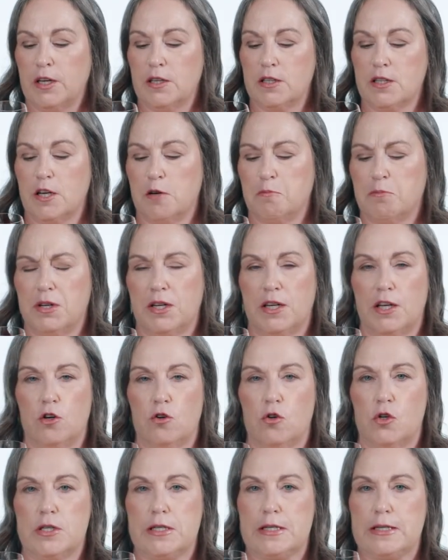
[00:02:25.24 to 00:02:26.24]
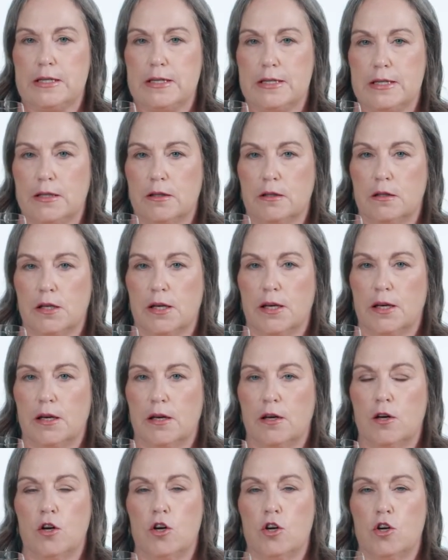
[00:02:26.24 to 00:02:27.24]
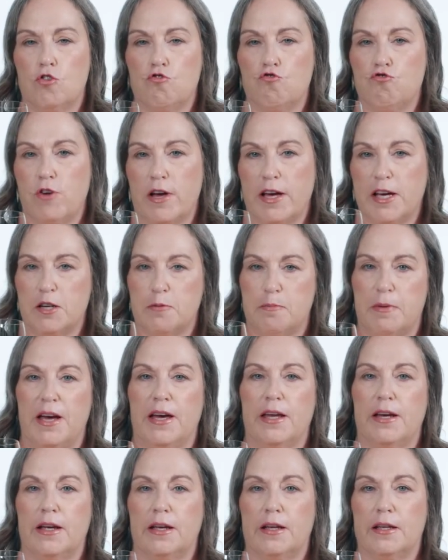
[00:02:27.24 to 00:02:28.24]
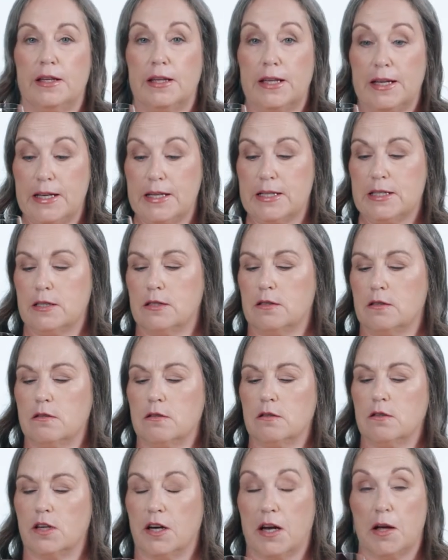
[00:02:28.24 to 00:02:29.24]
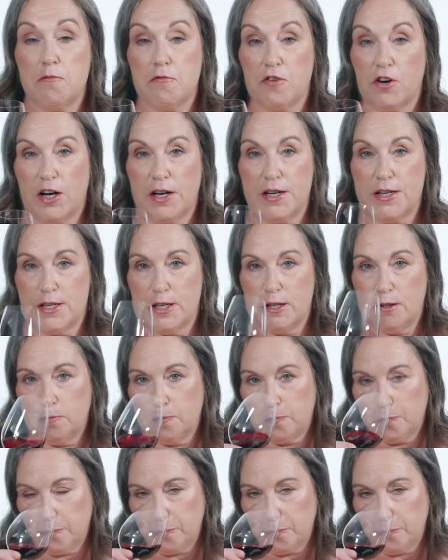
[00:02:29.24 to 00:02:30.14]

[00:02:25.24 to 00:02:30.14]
Tempranillo is a silky, red berry laden grape variety,